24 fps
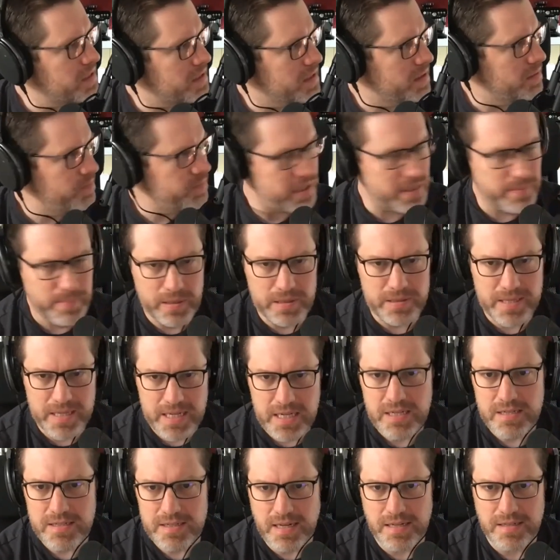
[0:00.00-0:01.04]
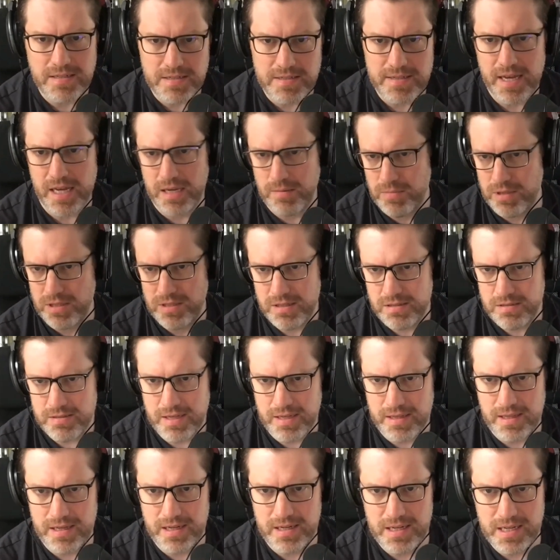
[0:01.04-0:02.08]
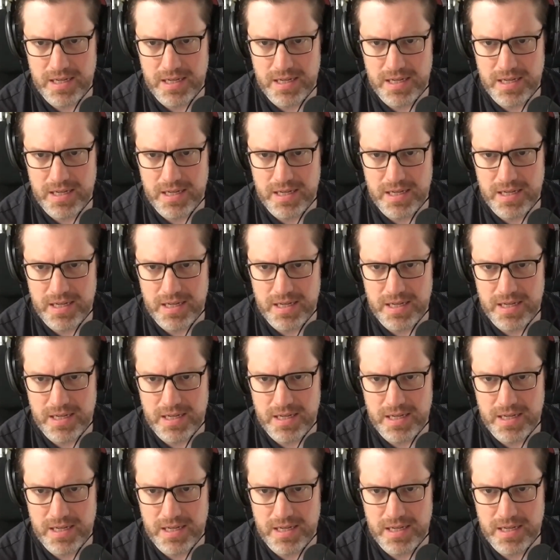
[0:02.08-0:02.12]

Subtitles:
people need entertainment, don't they? They